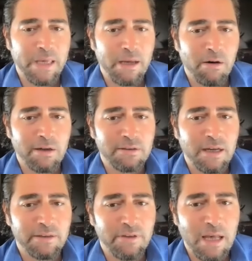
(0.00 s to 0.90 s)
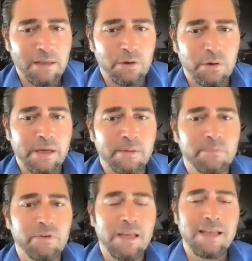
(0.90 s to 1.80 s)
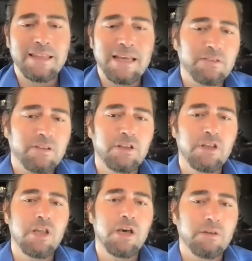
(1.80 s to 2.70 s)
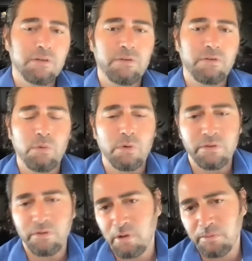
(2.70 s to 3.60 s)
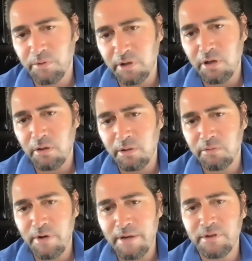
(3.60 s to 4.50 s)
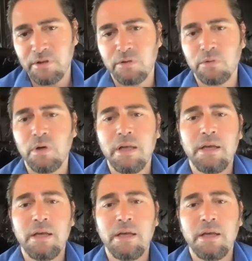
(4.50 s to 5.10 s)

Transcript: ARitize Holograms. That's another source of recurring revenue.